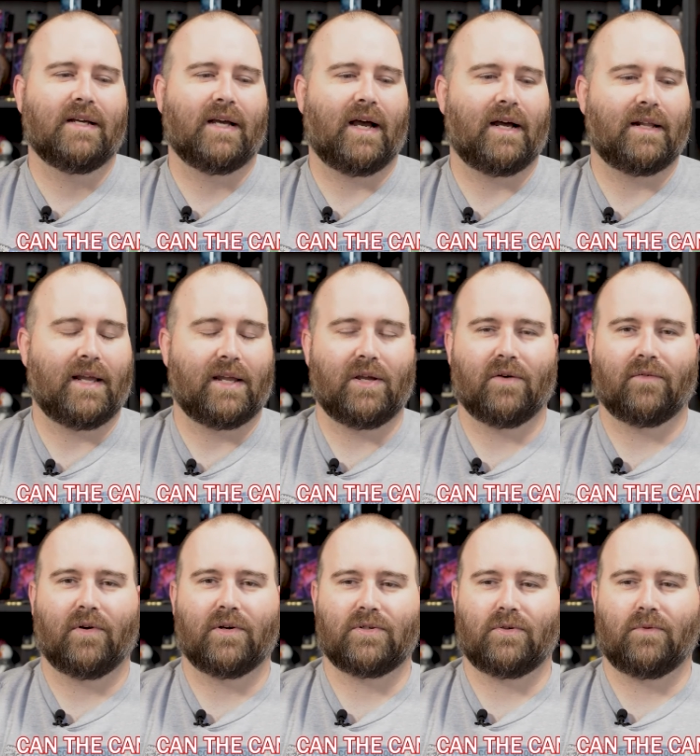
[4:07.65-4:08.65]
that
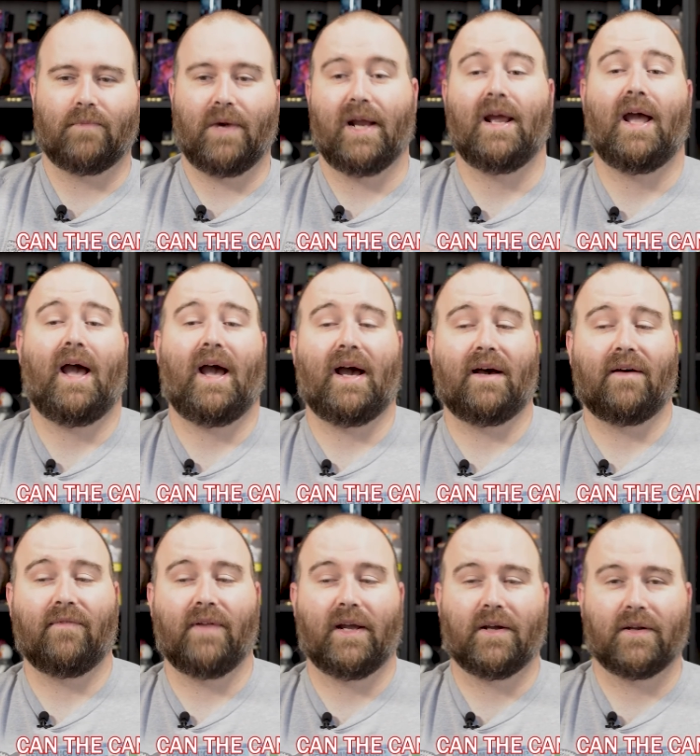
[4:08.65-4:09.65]
Universal might
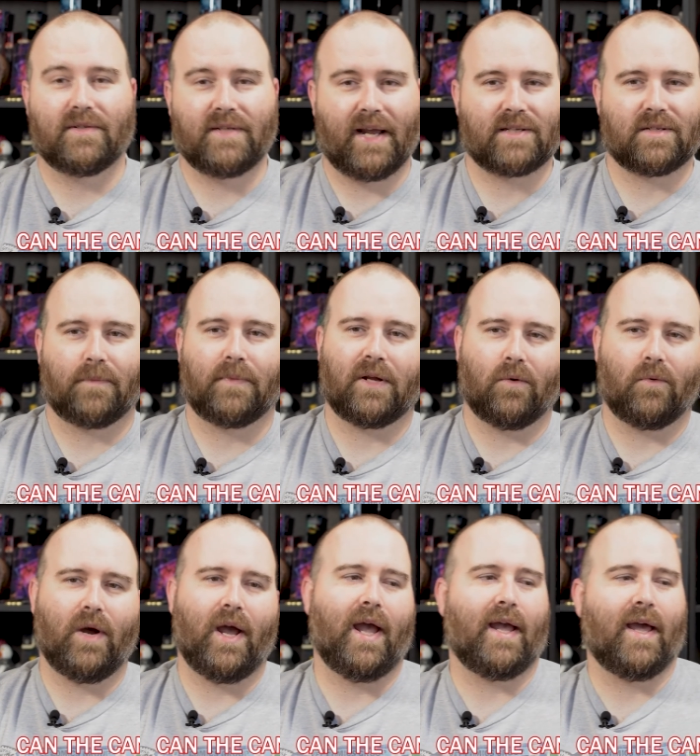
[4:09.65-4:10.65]
have, they could take something
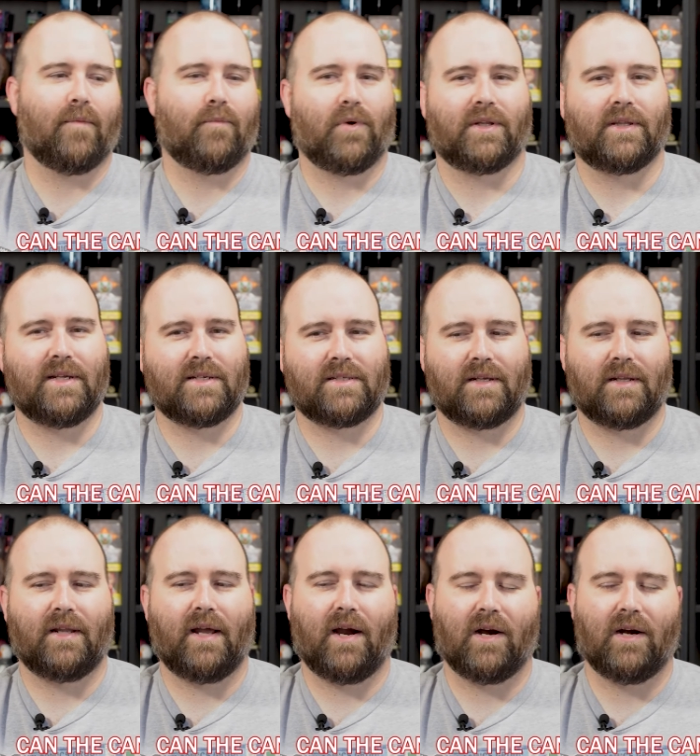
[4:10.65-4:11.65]
away and put this
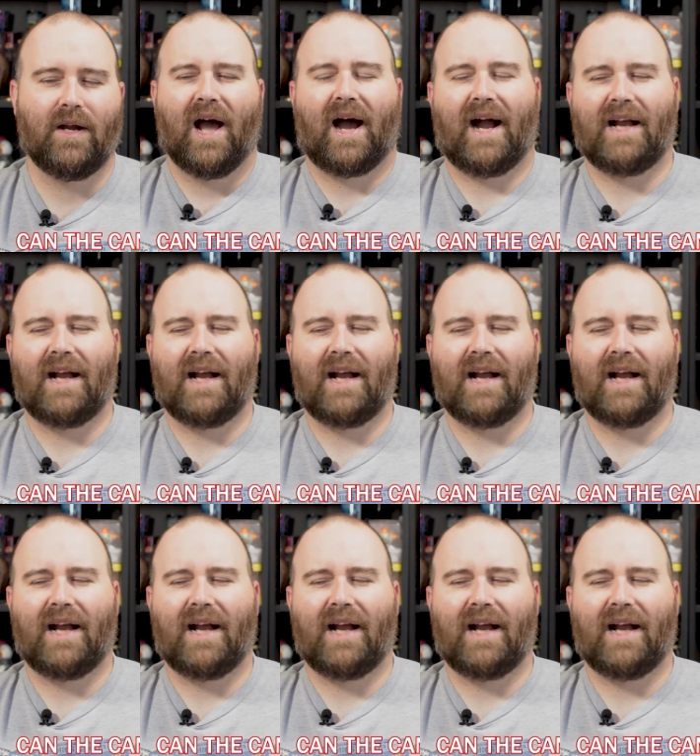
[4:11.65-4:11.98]
in there.